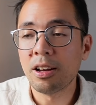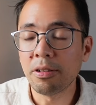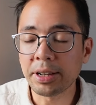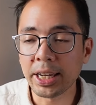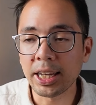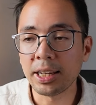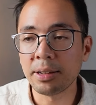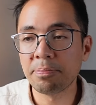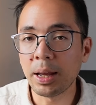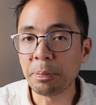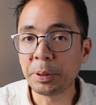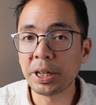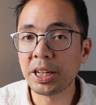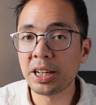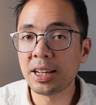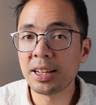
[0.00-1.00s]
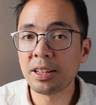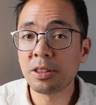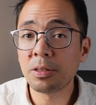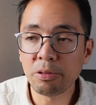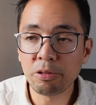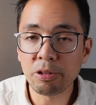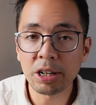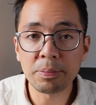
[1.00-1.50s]
okay, I'm gonna
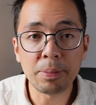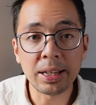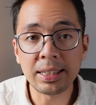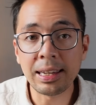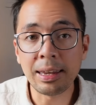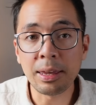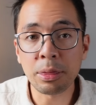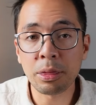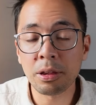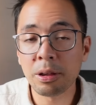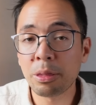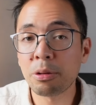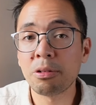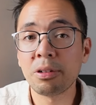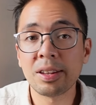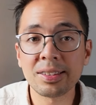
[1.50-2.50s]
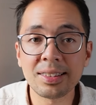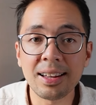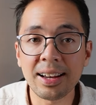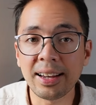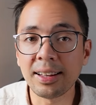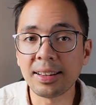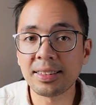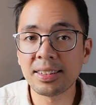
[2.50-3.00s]
grit my teeth through this
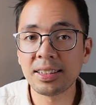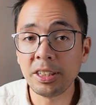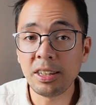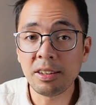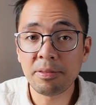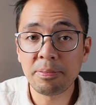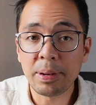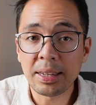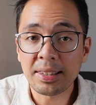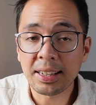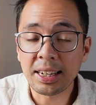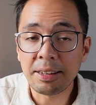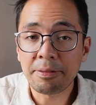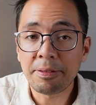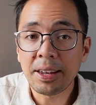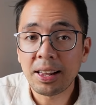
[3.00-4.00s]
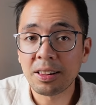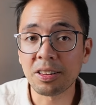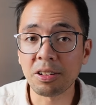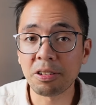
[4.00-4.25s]
diet, you've basically failed